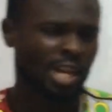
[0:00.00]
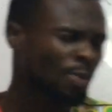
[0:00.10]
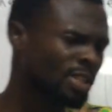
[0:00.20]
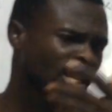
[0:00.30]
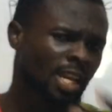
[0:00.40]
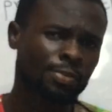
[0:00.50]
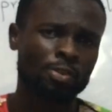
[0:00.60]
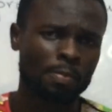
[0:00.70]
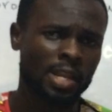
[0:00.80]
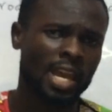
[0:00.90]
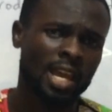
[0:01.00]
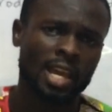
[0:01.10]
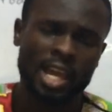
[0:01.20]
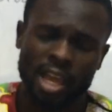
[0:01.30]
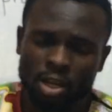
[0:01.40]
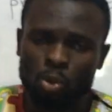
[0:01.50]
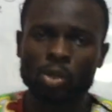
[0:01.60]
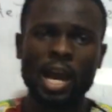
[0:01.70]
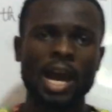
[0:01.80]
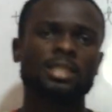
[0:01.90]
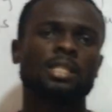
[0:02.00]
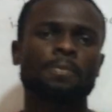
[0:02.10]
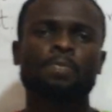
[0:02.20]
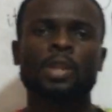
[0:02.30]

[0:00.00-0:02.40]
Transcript: Now we take it from there and look at